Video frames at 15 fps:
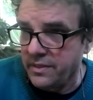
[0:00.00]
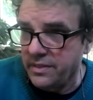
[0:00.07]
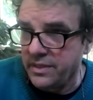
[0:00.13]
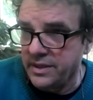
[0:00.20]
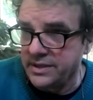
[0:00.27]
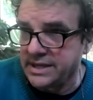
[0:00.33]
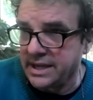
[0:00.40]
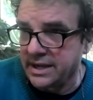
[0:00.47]

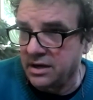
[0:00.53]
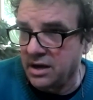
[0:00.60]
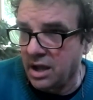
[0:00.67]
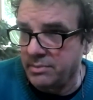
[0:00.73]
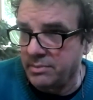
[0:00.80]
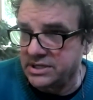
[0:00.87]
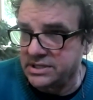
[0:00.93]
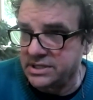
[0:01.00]
this
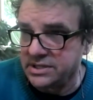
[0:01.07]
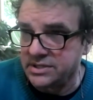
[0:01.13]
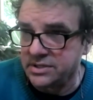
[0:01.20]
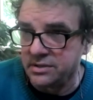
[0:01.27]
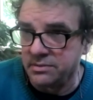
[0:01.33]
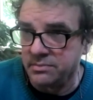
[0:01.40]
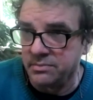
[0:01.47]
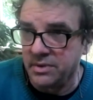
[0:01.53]
economic
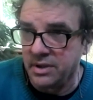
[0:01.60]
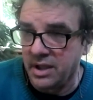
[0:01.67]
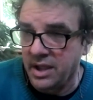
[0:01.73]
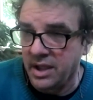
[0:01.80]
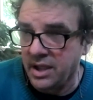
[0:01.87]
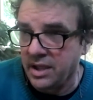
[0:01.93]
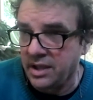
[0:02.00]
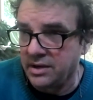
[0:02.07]
system
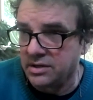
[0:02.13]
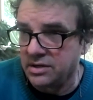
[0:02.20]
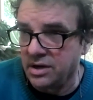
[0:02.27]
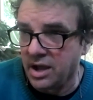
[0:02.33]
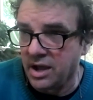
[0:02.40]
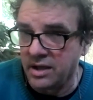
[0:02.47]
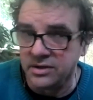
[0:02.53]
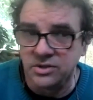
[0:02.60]
and
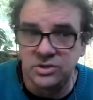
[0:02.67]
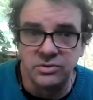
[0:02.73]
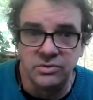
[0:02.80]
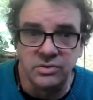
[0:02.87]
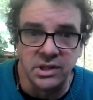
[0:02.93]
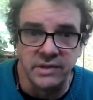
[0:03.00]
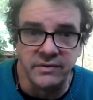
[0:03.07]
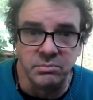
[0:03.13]
not to
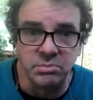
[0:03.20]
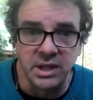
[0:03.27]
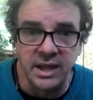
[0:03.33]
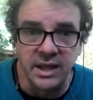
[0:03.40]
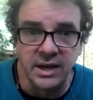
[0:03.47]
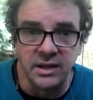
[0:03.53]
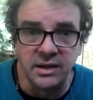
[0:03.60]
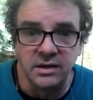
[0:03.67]
the living
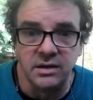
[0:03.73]
planet.